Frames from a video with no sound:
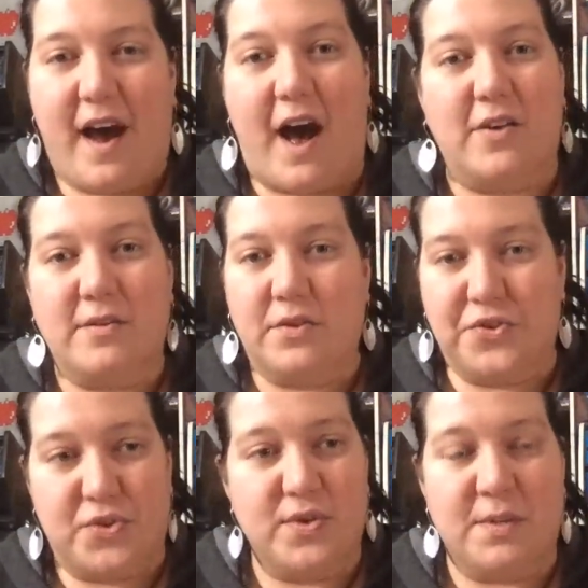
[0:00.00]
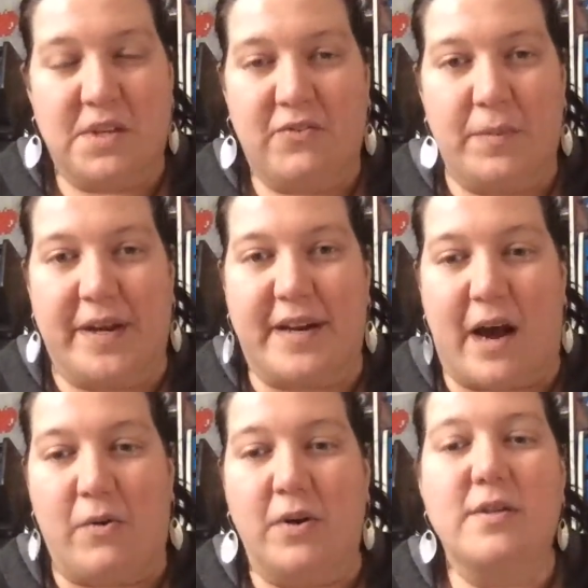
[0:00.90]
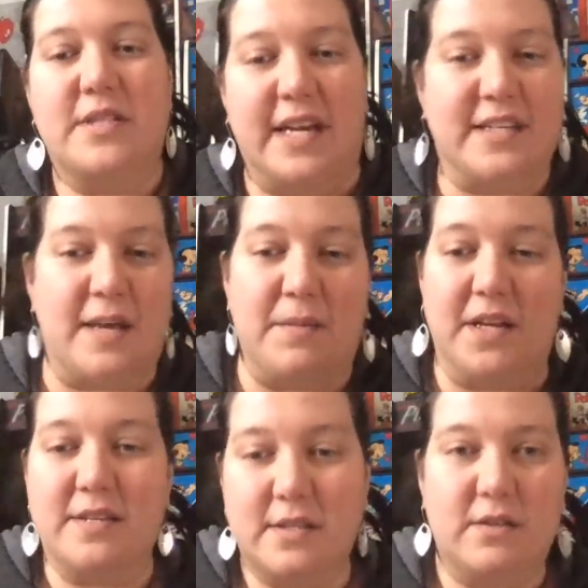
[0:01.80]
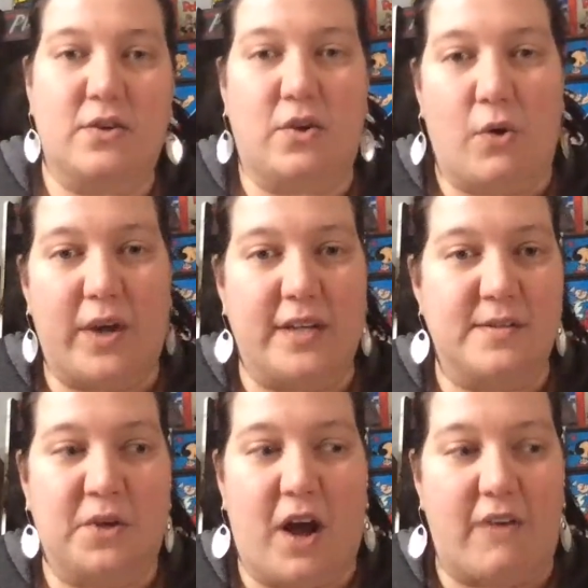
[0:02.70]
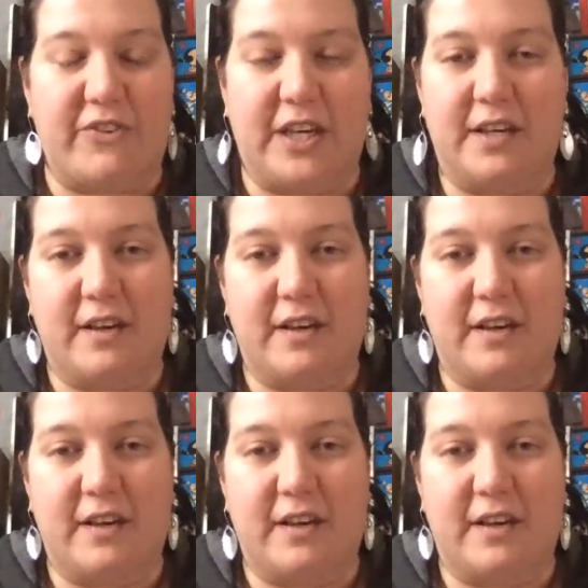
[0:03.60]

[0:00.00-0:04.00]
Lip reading: I'll do something for about an hour, take 10 minutes, go get some coffee.